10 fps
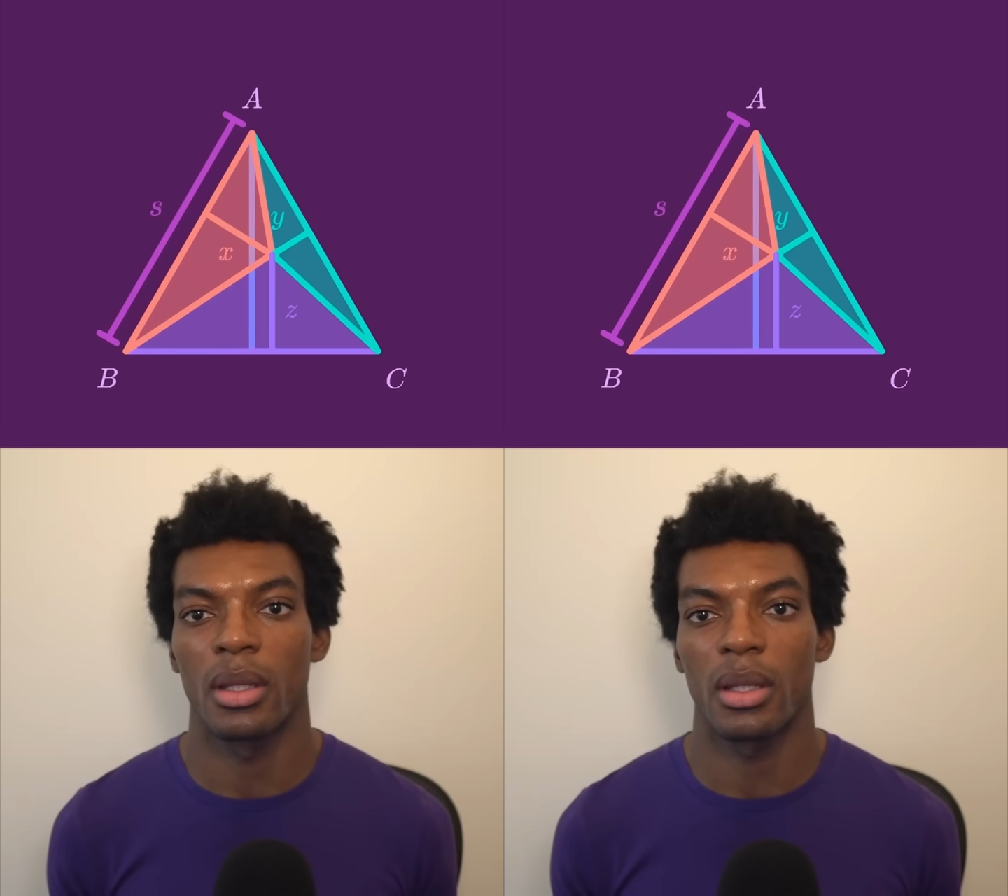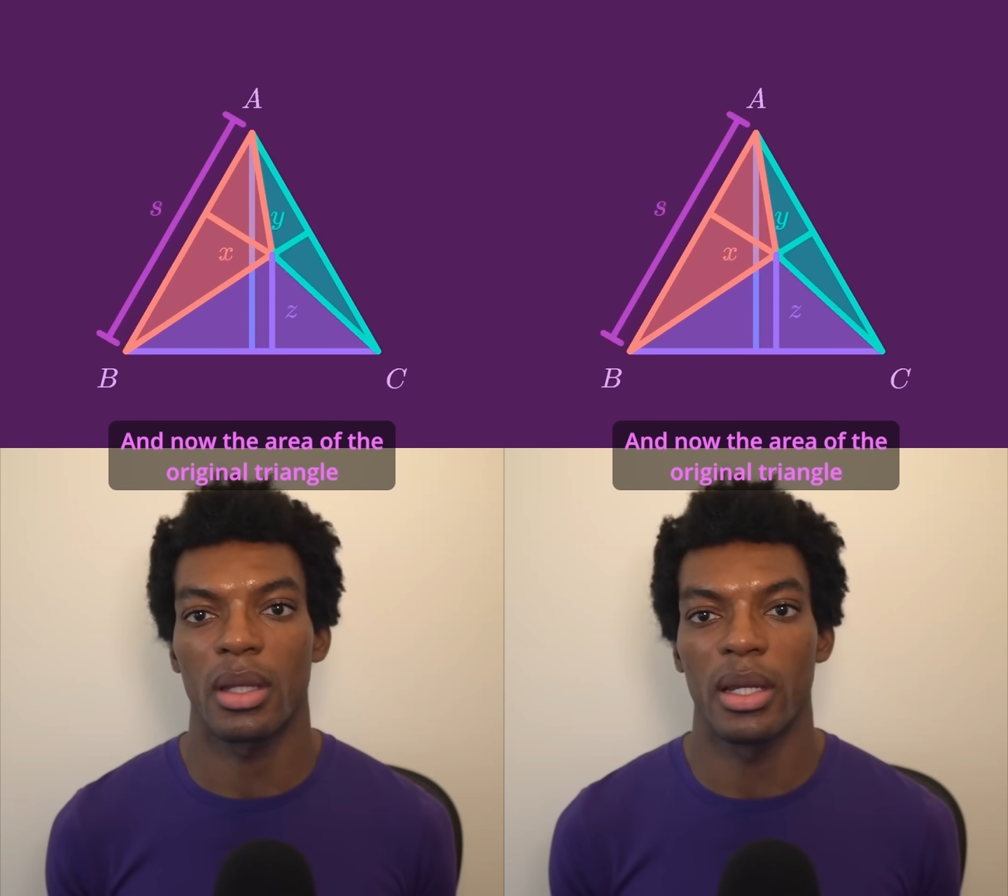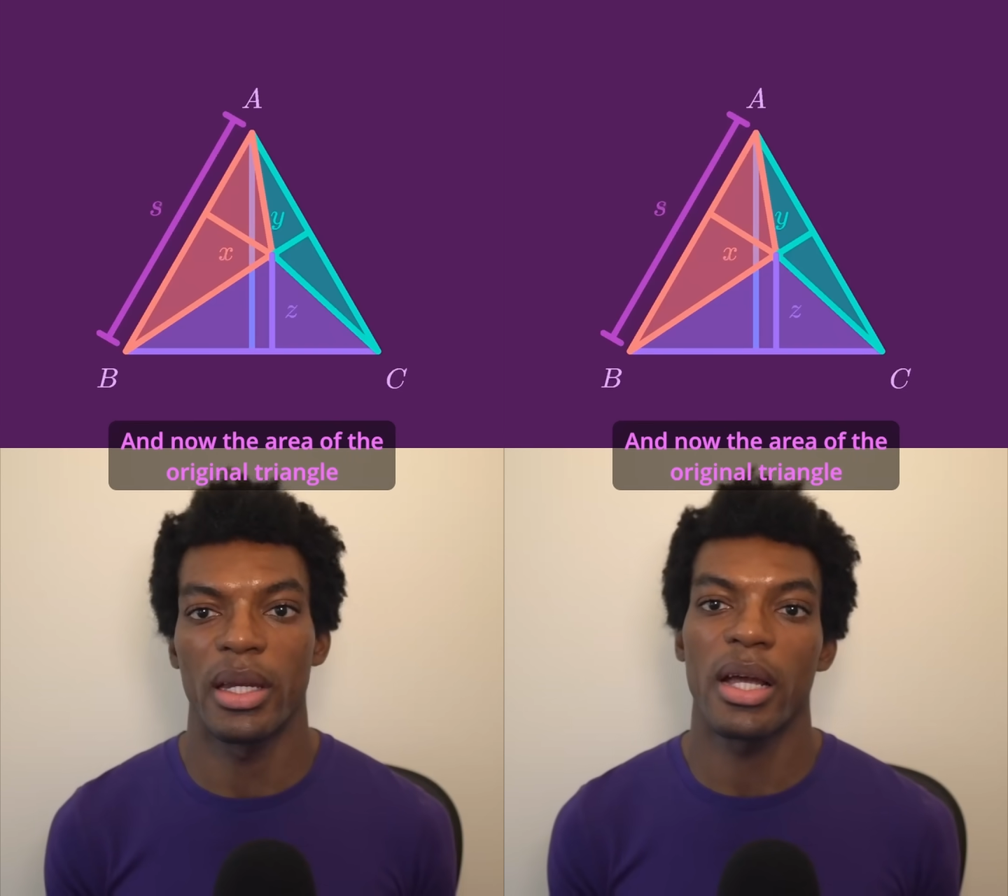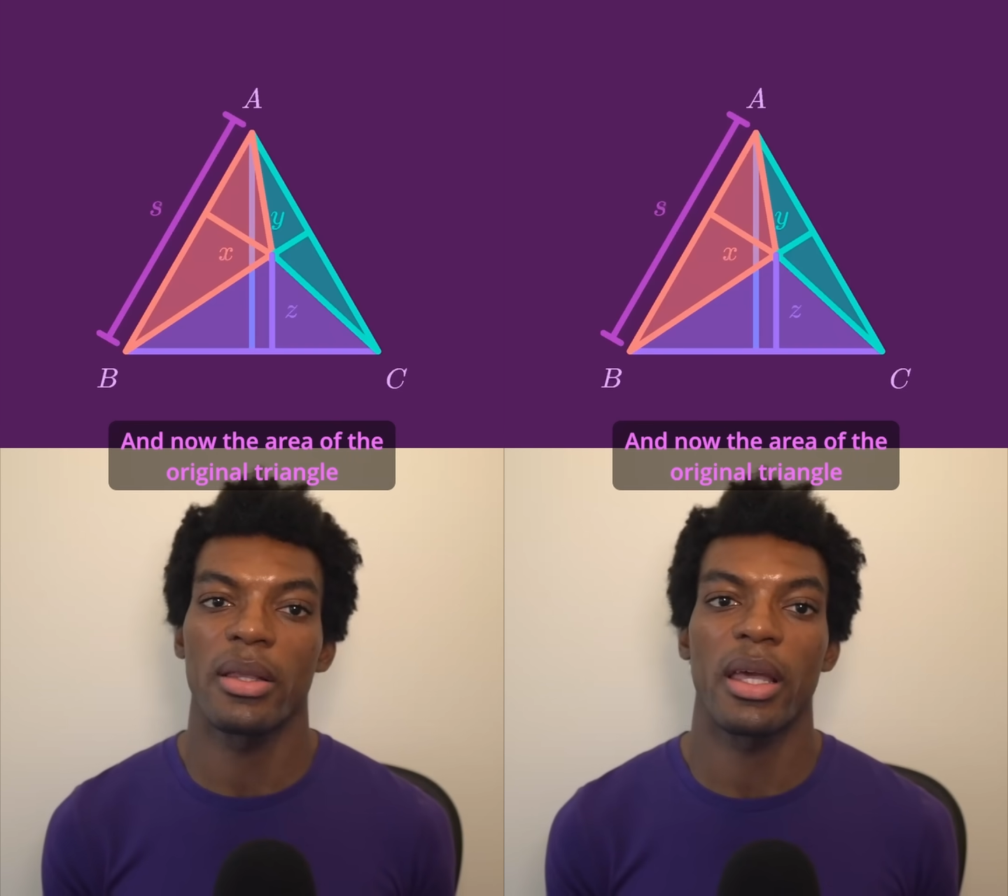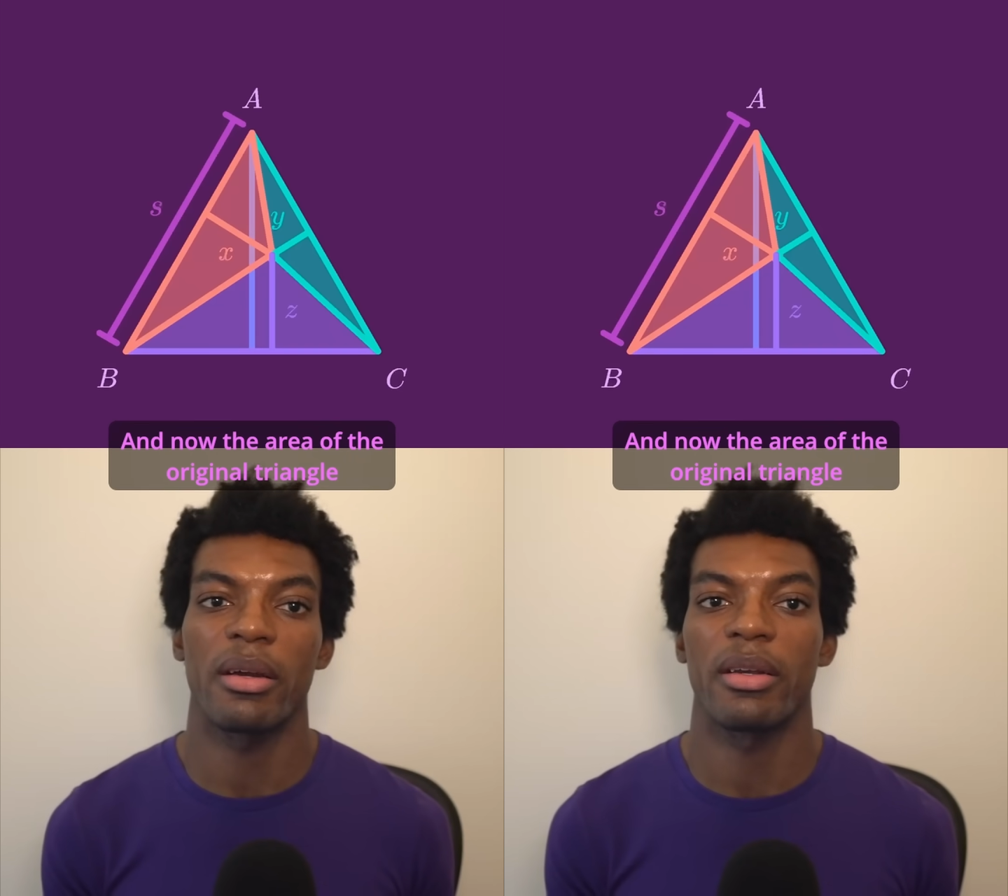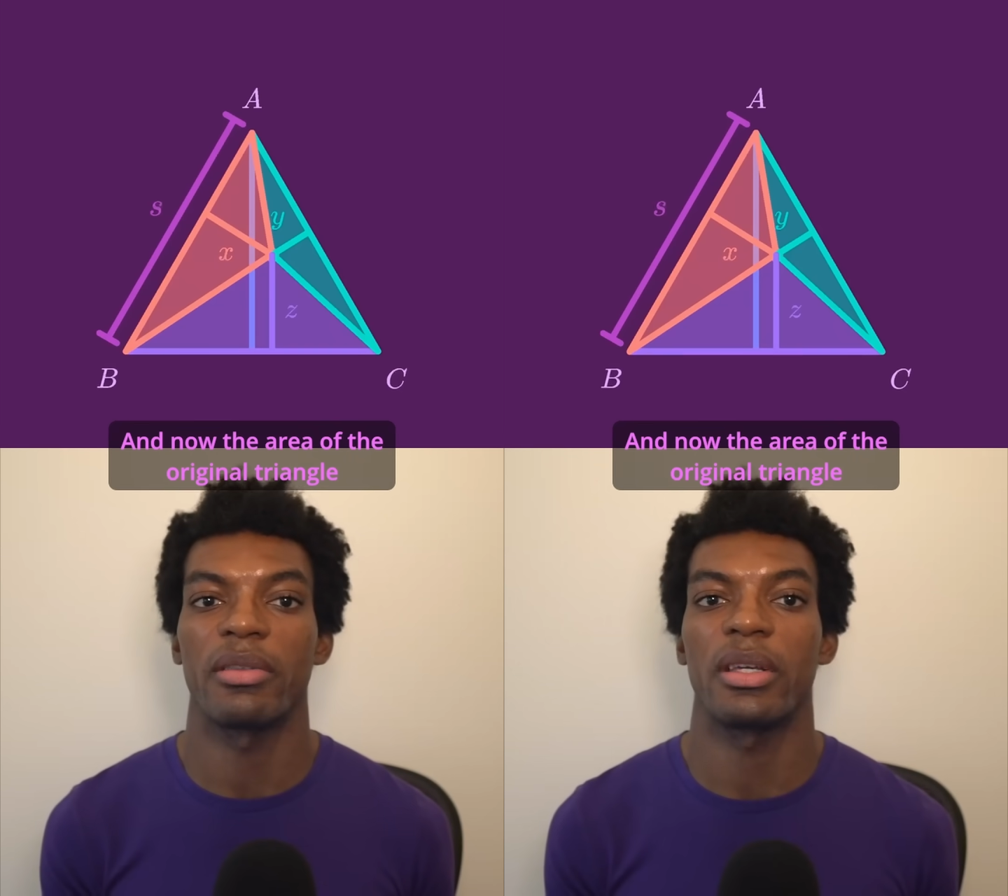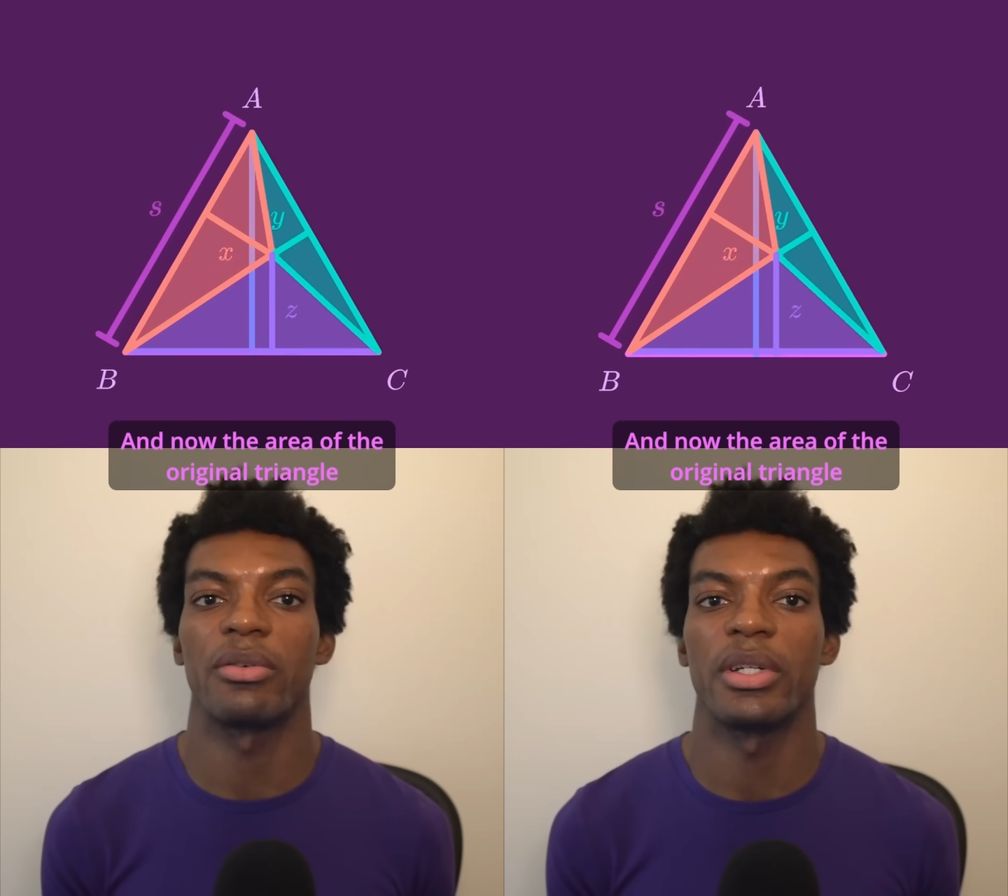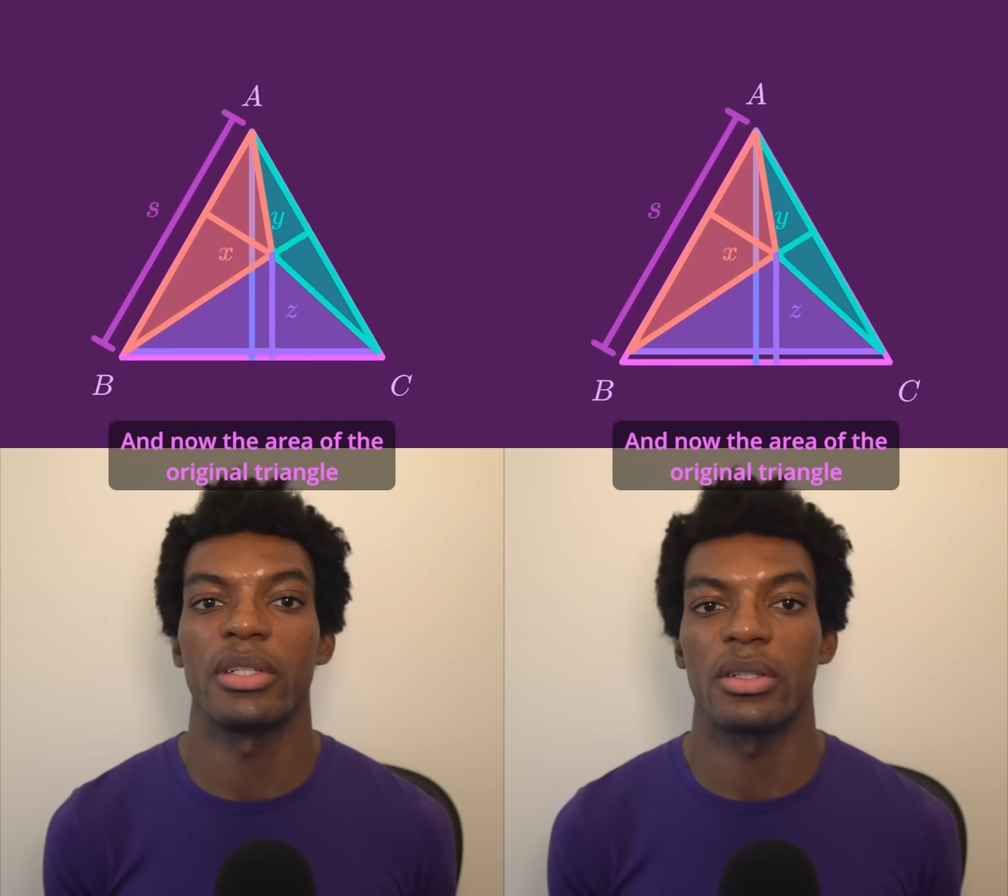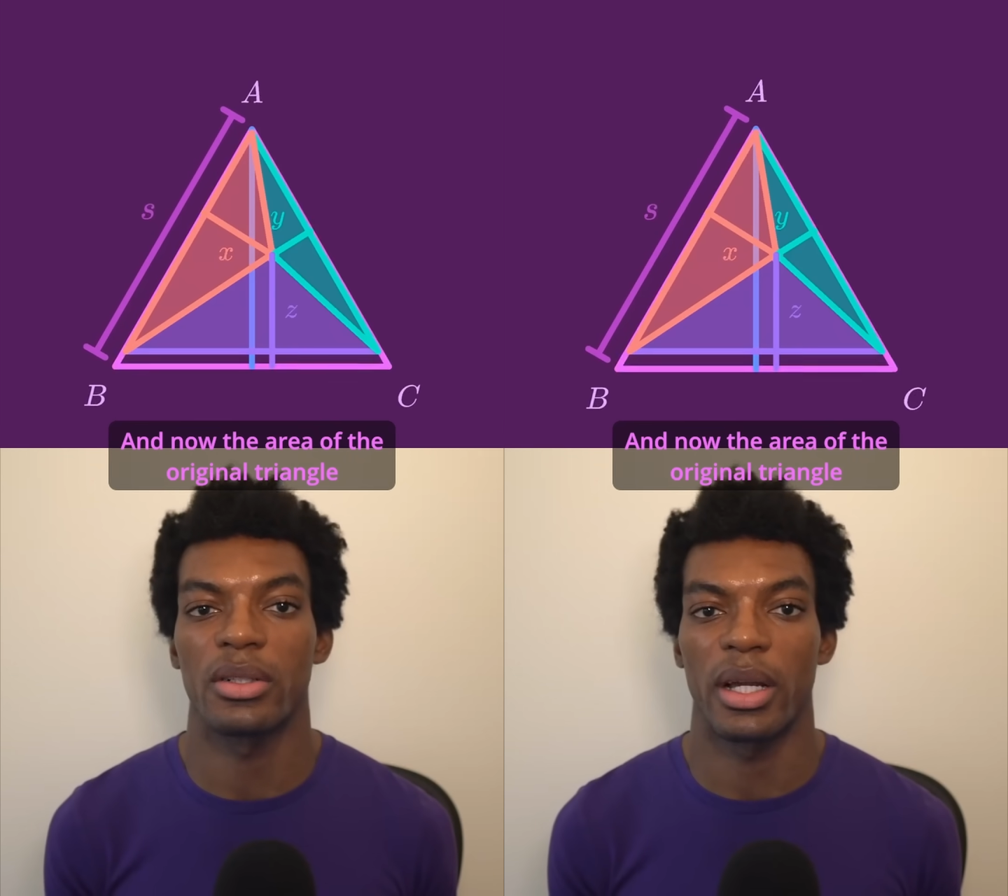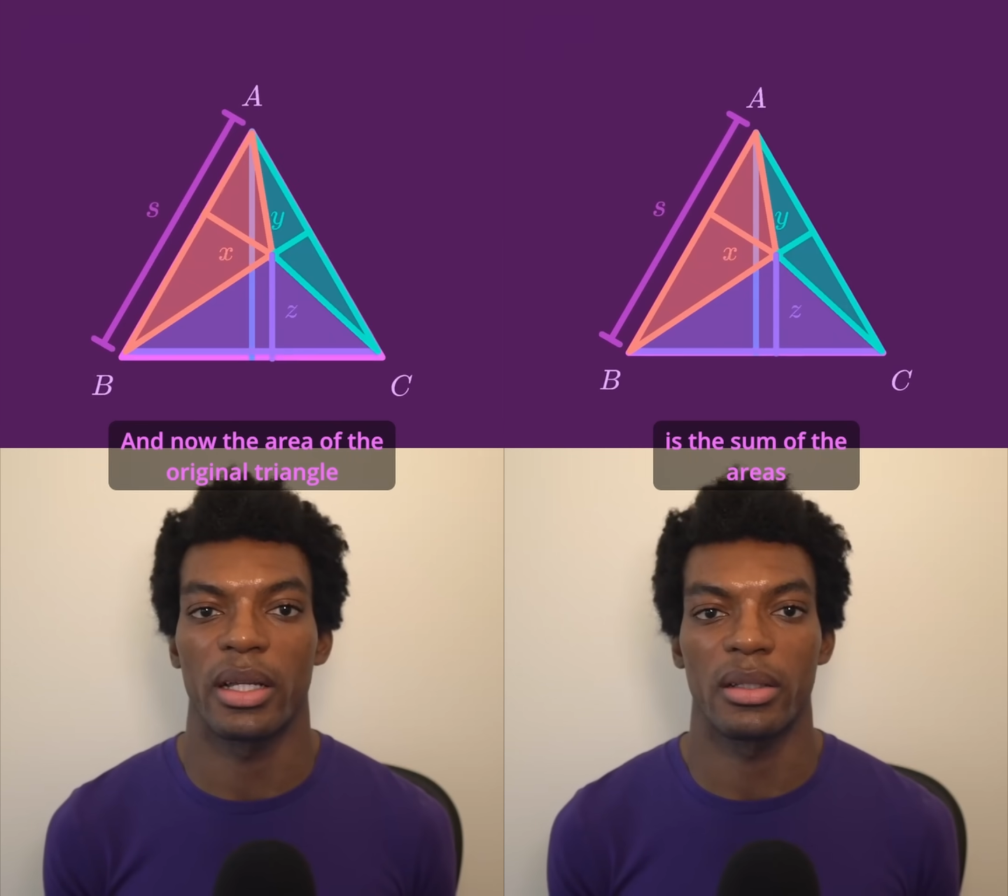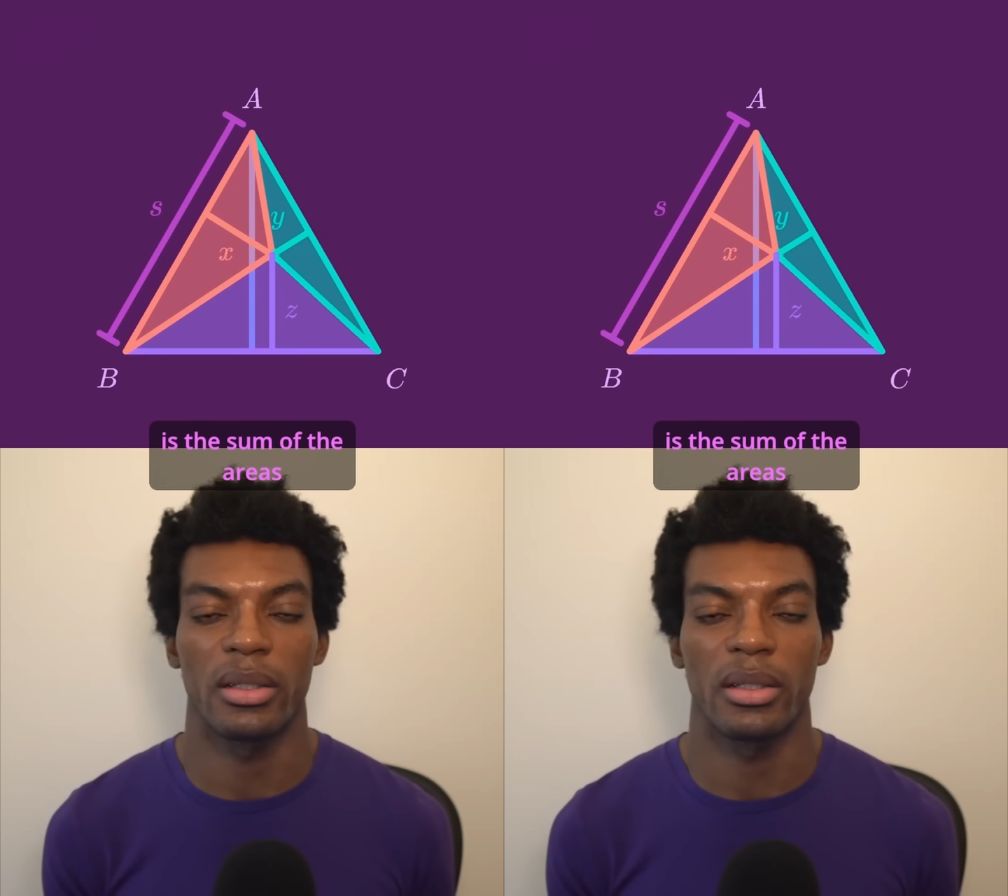And now the area of the original triangle